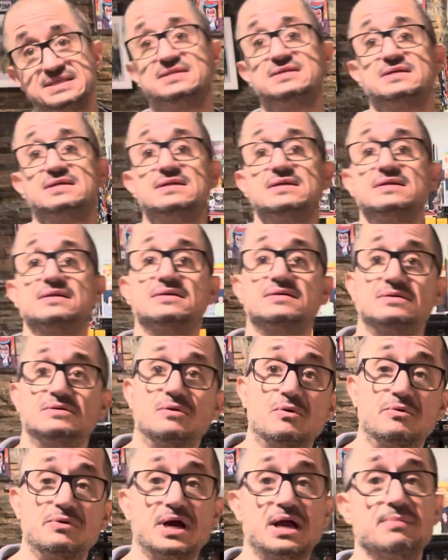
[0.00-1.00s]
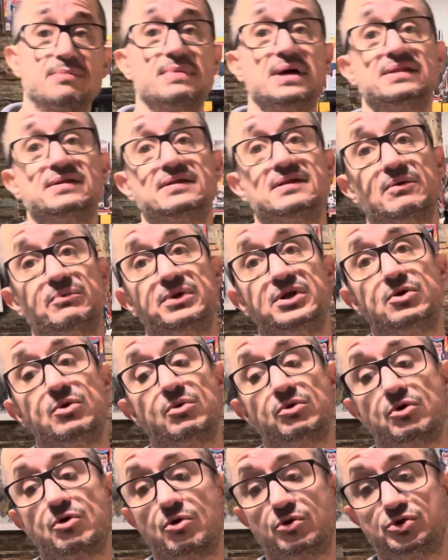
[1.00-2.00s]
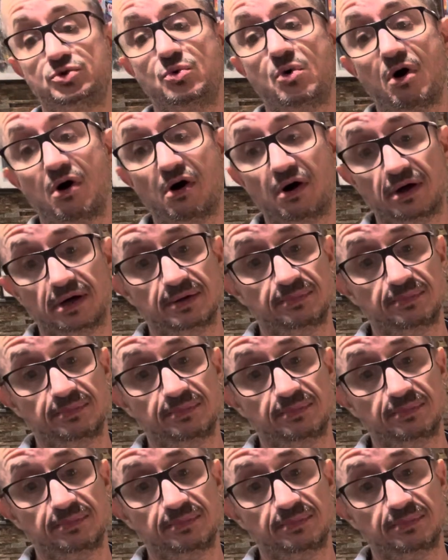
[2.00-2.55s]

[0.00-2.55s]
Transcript: didn't, or recommended that we don't go too hard,